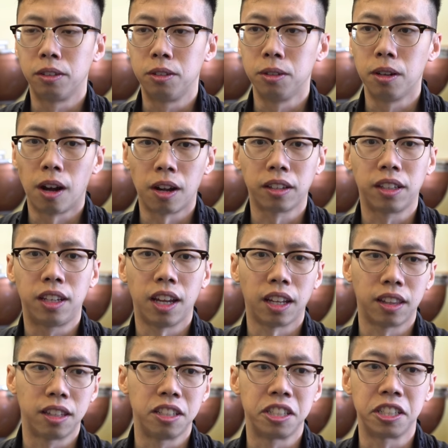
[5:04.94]
do not
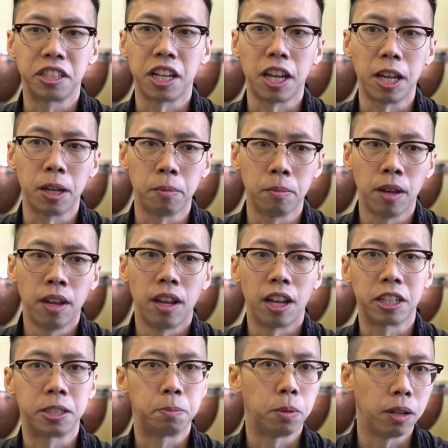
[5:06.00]
get the same
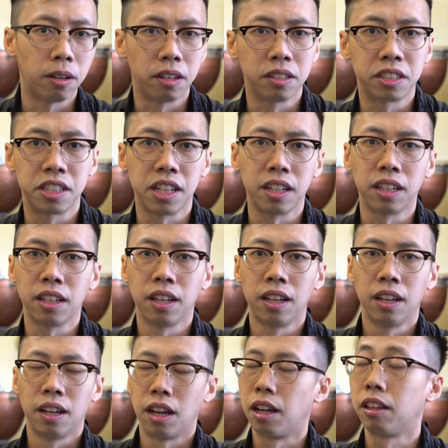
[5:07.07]
experiencing
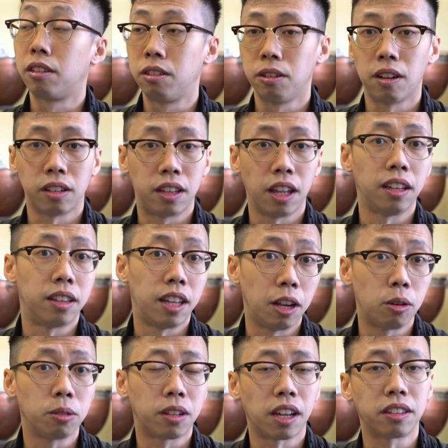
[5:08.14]
do not, they
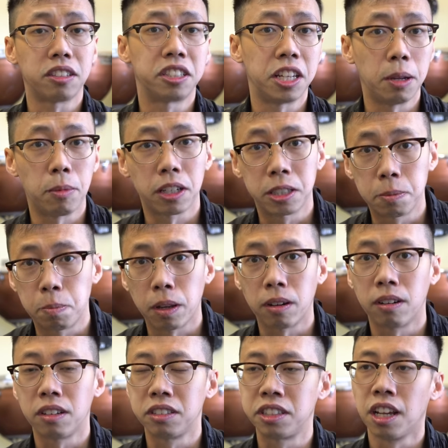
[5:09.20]
don't get the same
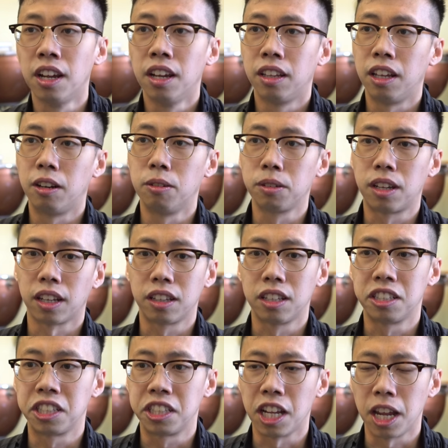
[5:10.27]
experience, they don't get
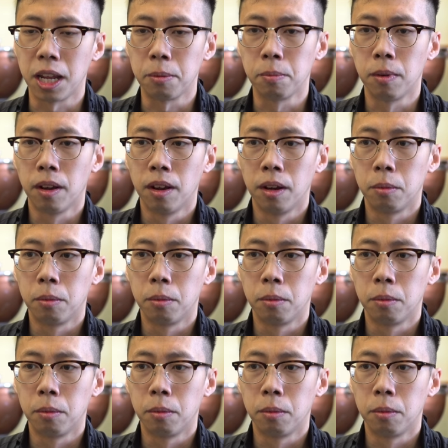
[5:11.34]
the same